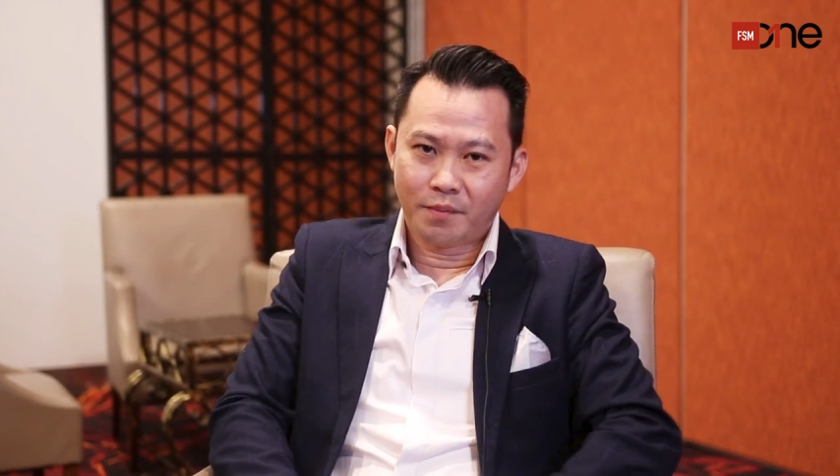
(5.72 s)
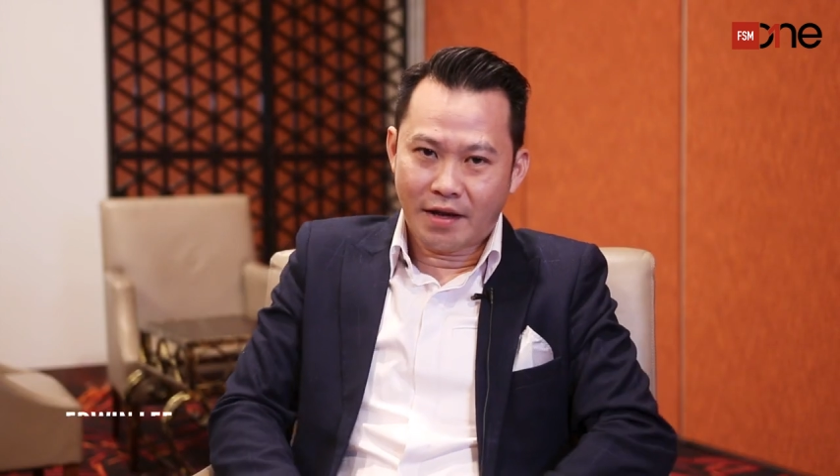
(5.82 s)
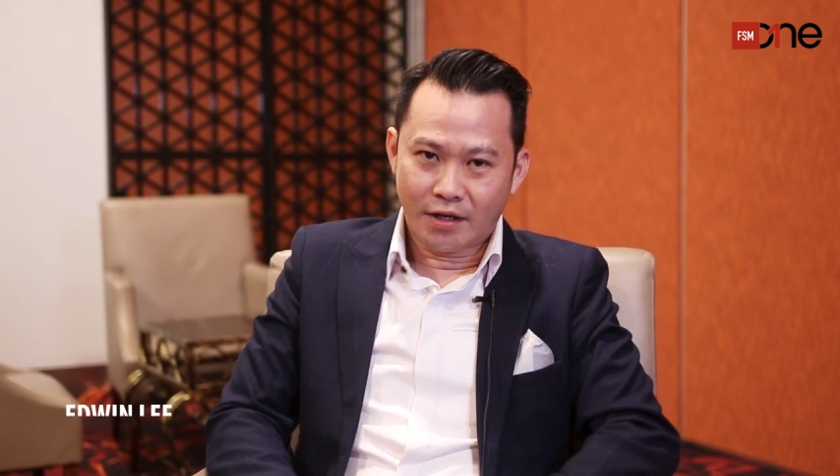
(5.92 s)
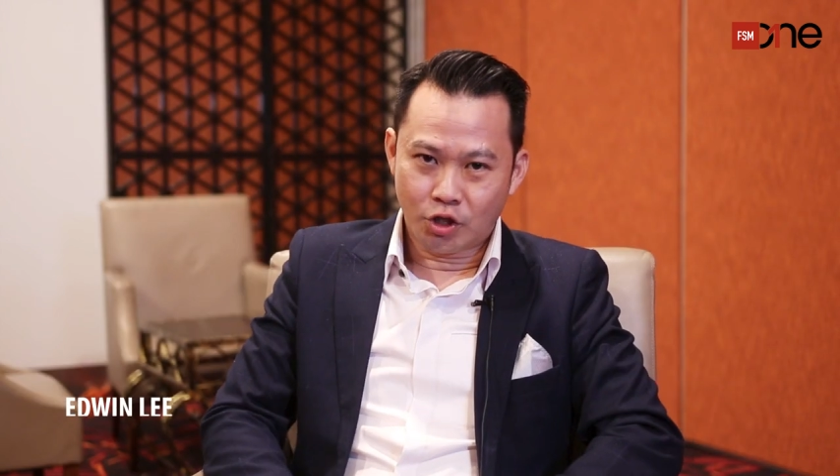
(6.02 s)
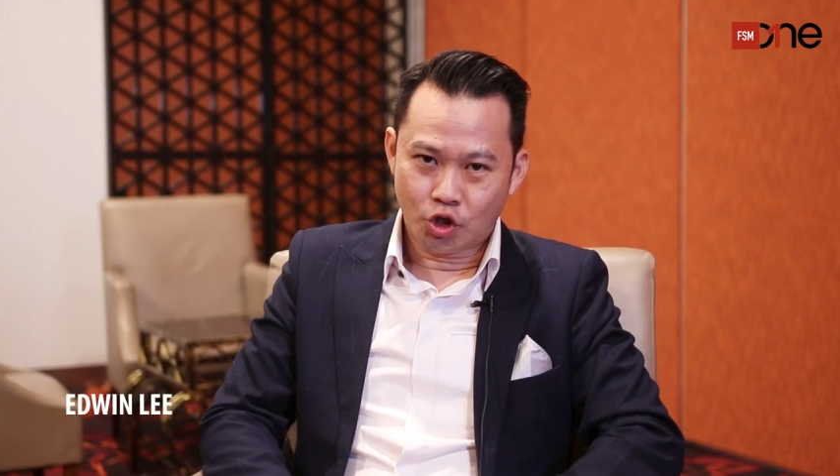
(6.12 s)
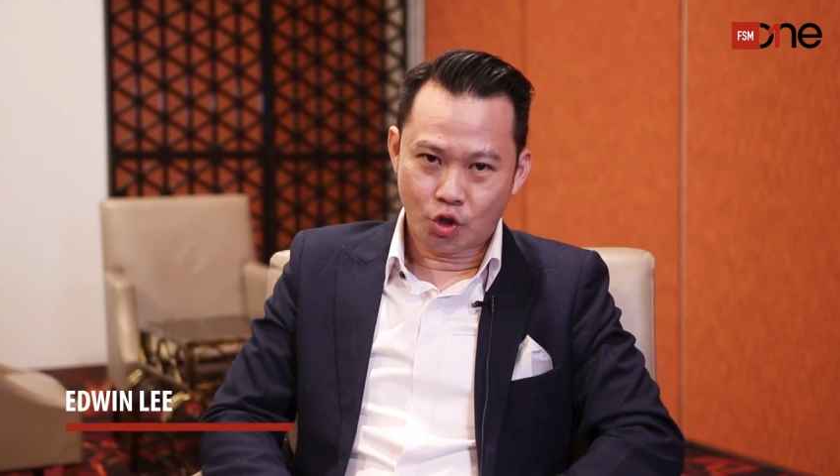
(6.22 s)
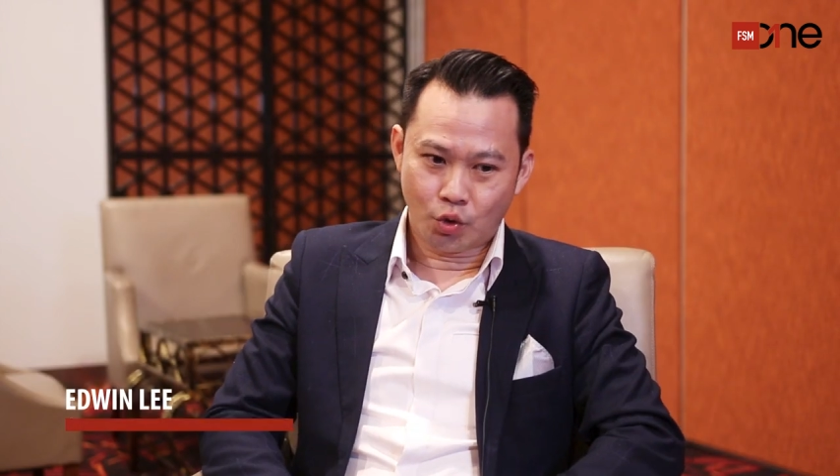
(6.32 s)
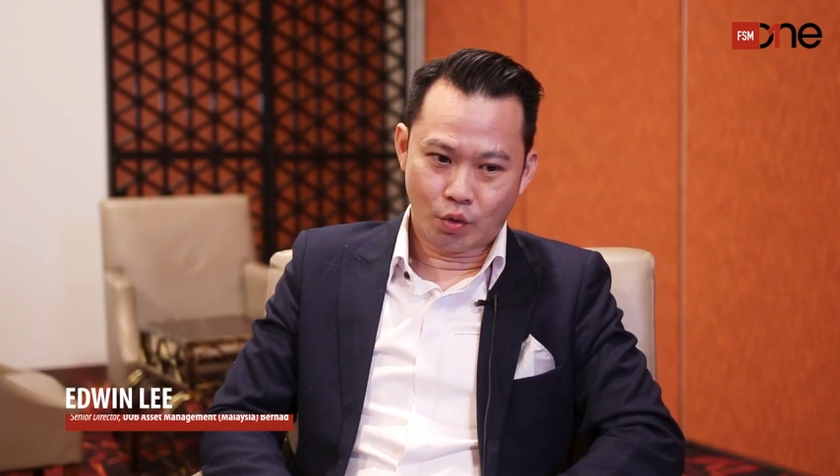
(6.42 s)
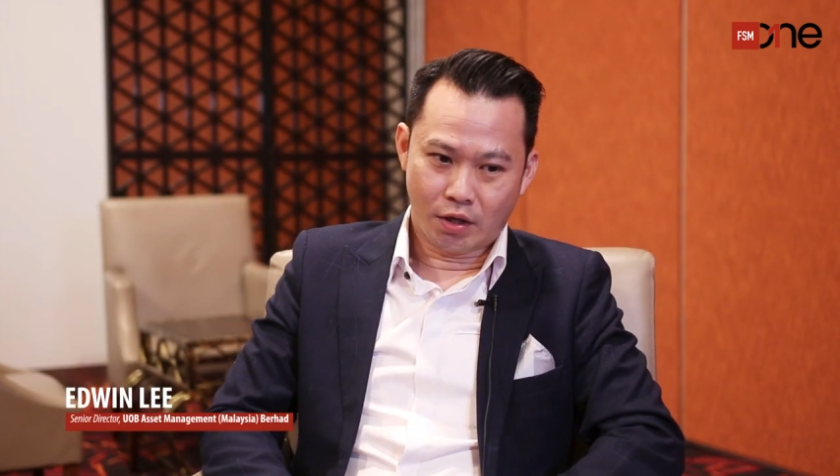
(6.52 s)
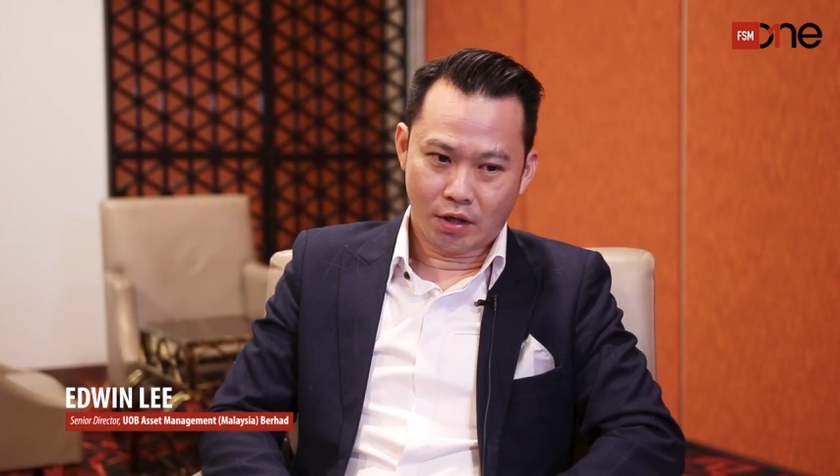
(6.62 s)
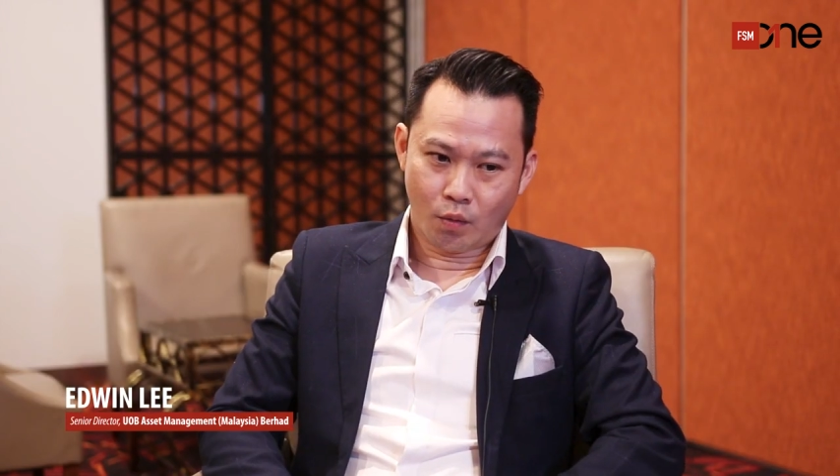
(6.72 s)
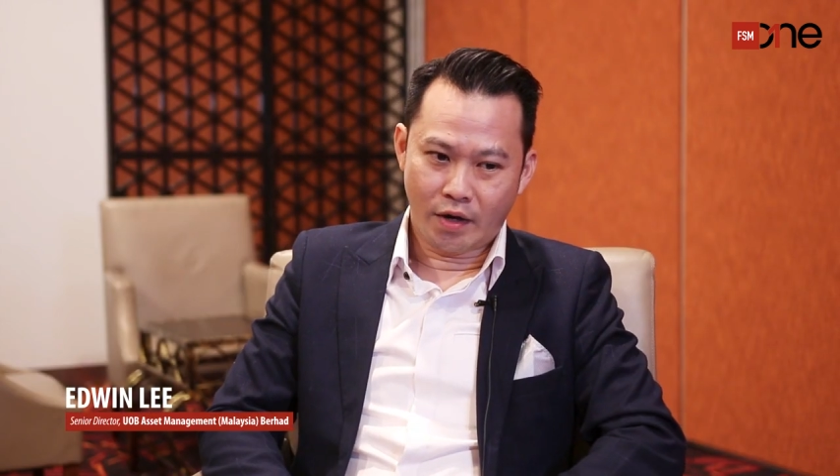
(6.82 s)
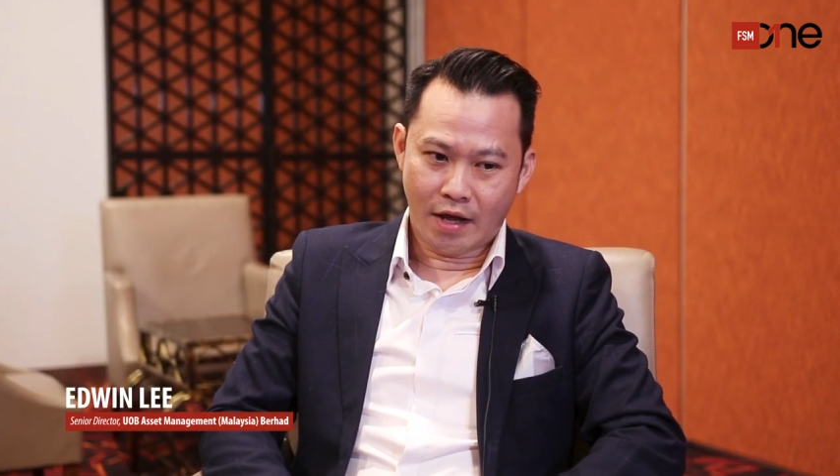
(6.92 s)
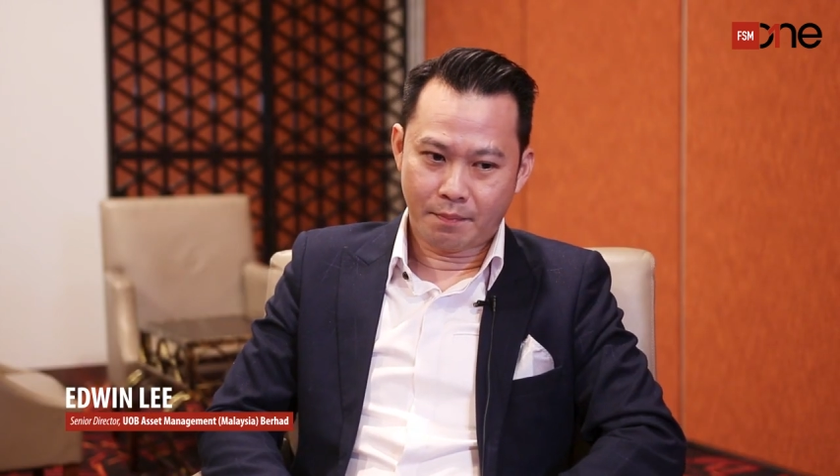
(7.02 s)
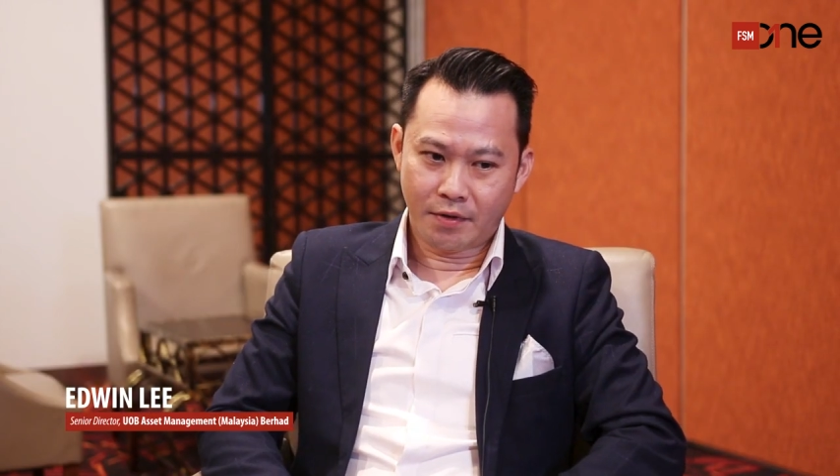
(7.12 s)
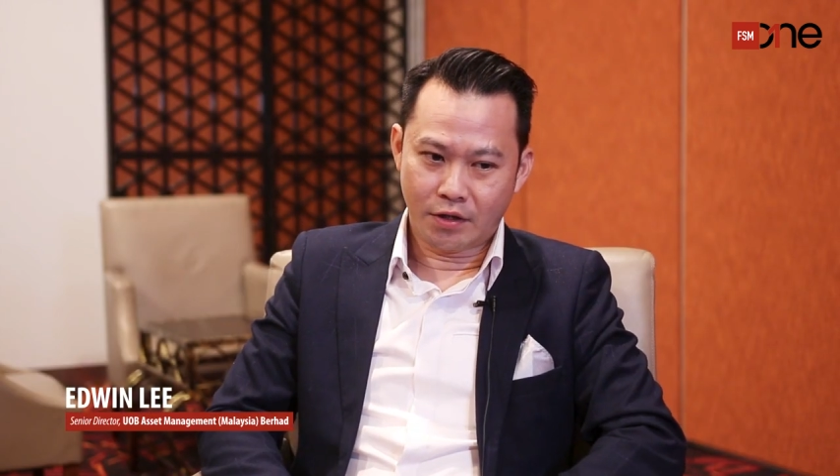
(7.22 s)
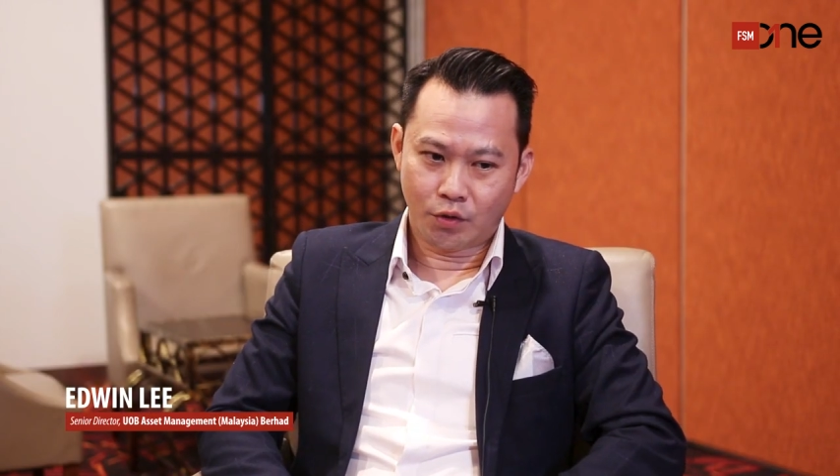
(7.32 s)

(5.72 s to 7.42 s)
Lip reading: back into what happened in